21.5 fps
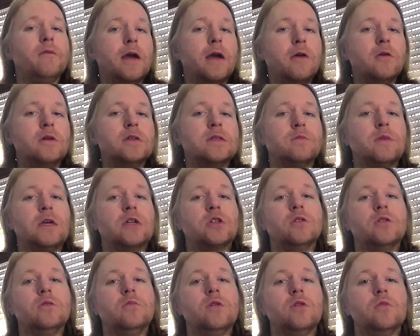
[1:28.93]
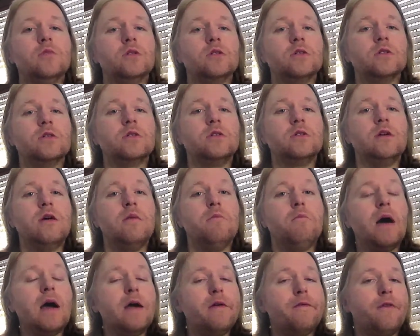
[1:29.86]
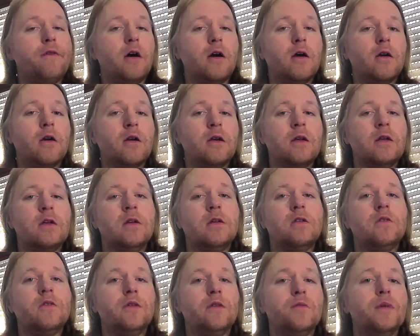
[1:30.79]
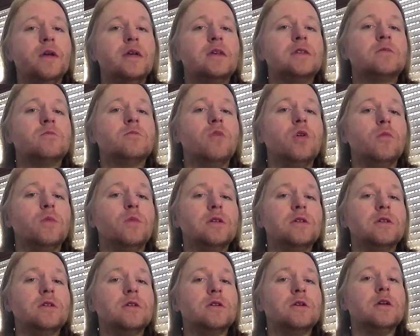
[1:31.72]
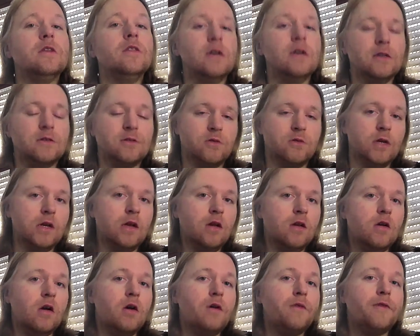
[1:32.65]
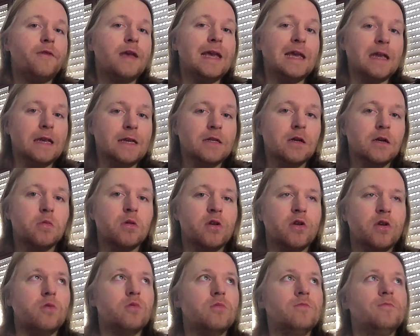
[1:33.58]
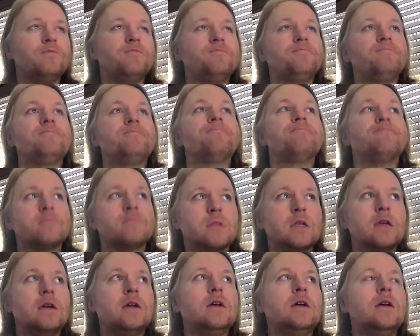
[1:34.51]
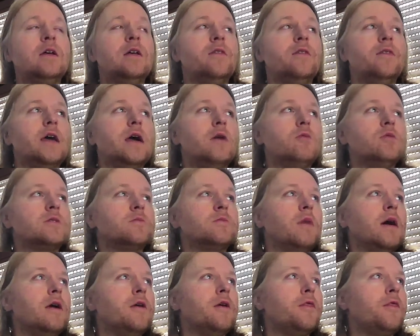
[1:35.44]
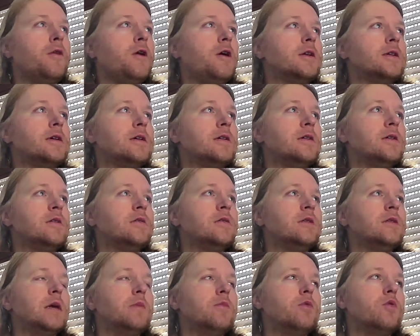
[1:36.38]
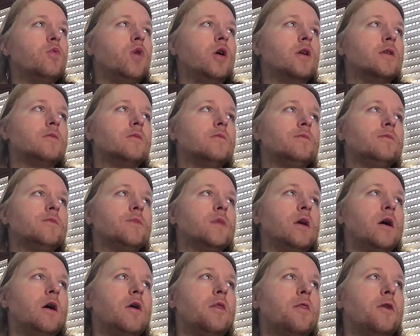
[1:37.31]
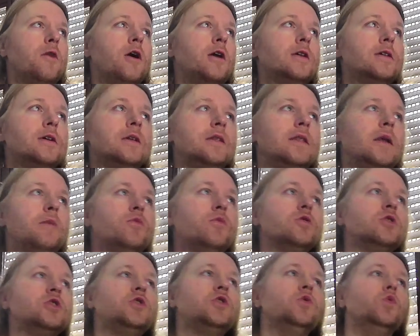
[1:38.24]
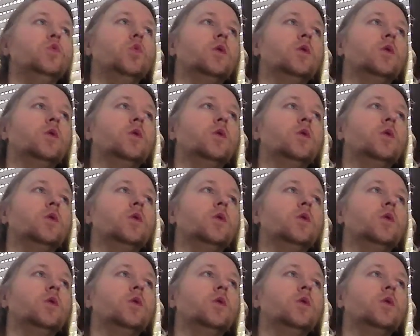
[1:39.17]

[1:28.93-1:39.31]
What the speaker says: special moment. By far the biggest moment in the history of AEW. That was my thought number 1. Thought number 2,